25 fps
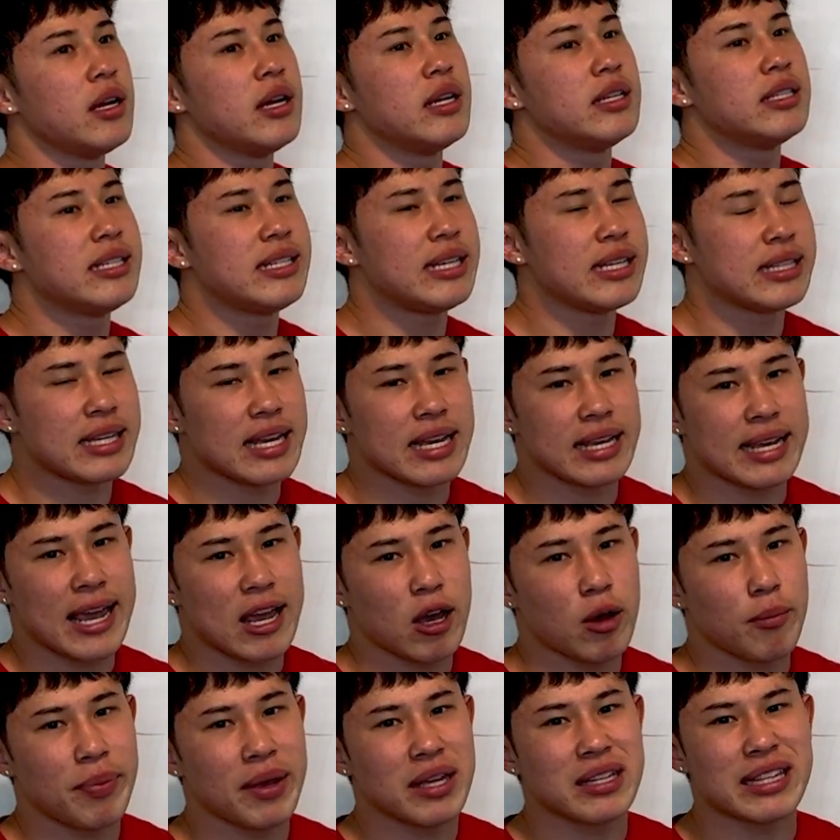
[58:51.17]
to get the
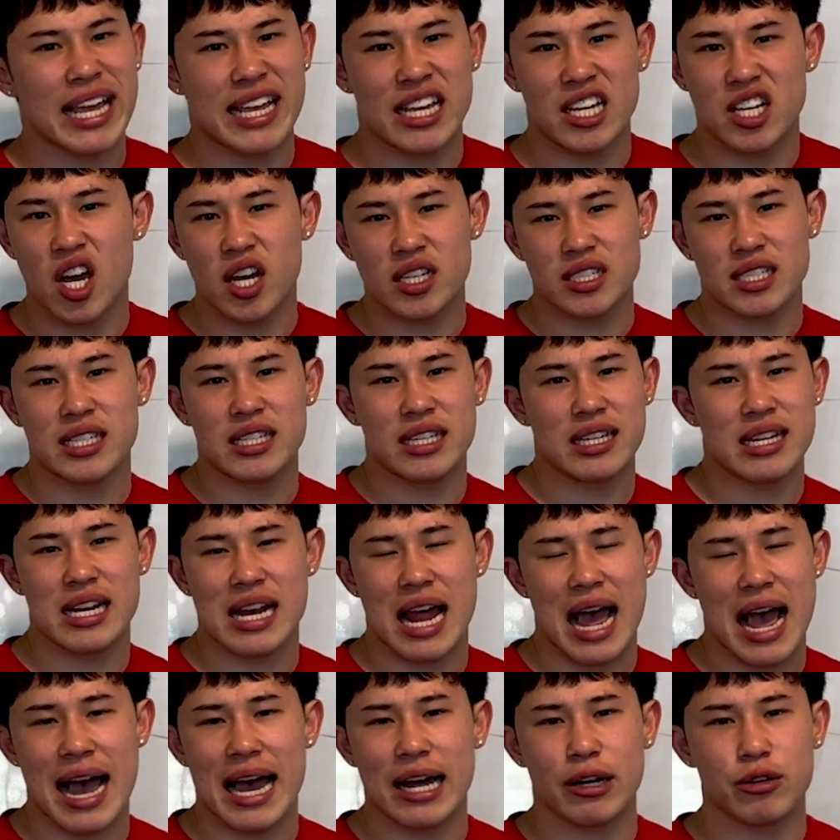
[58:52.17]
account banned, like cussing in an
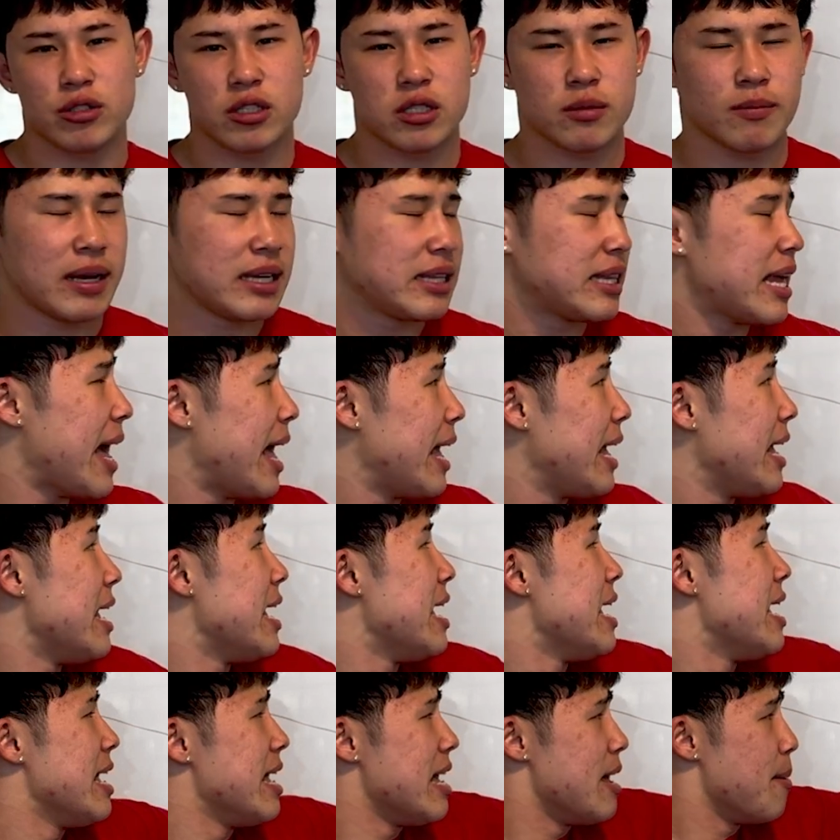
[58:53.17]
ad or something like that,
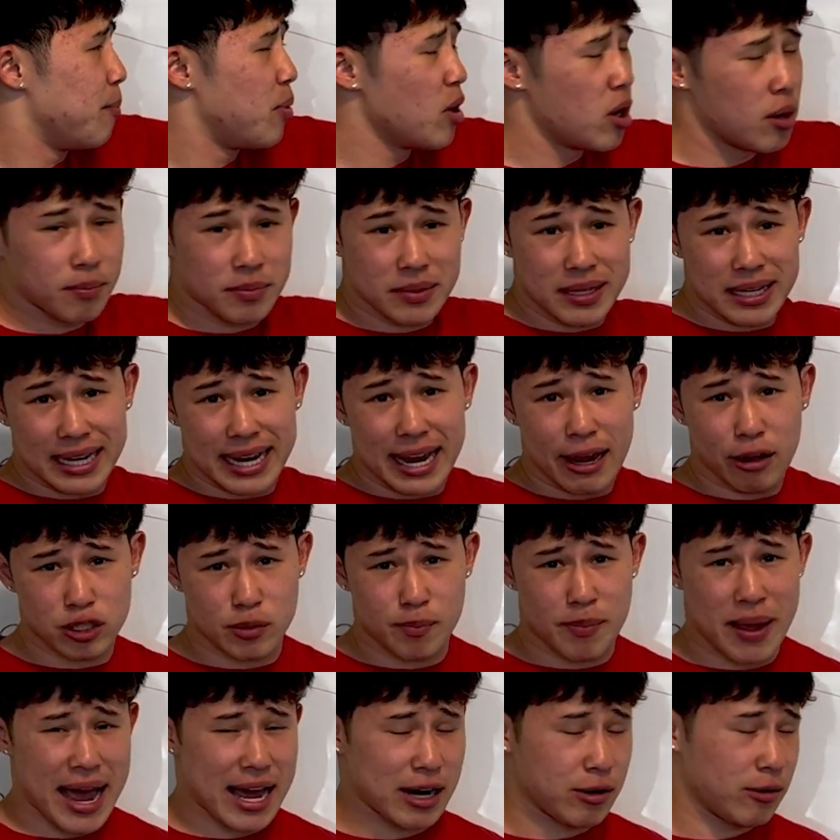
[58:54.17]
boom, the account's
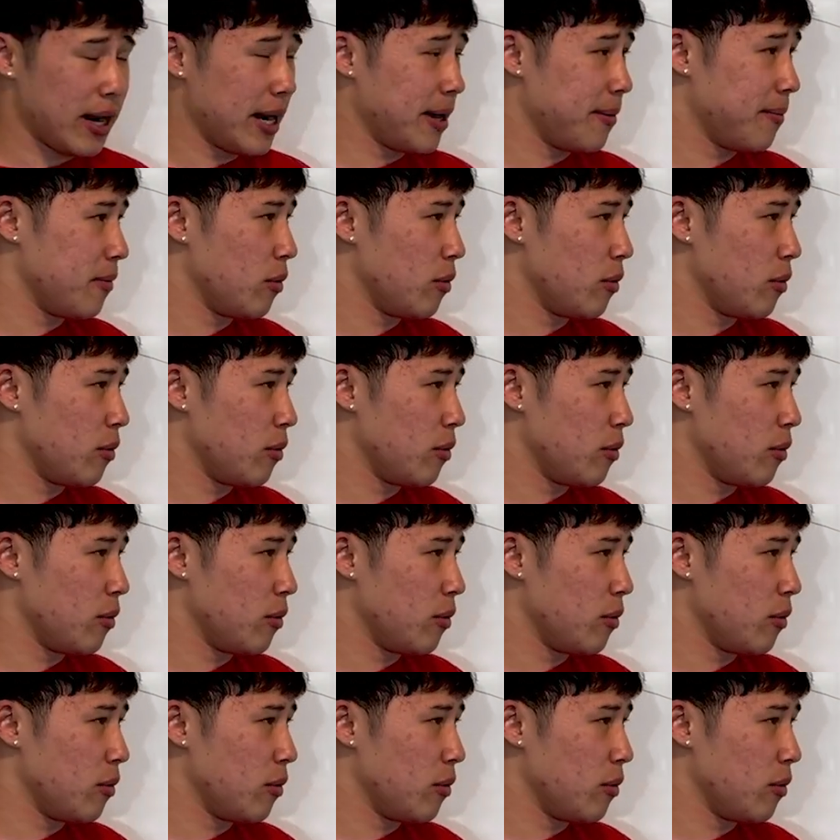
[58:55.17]
bad, right?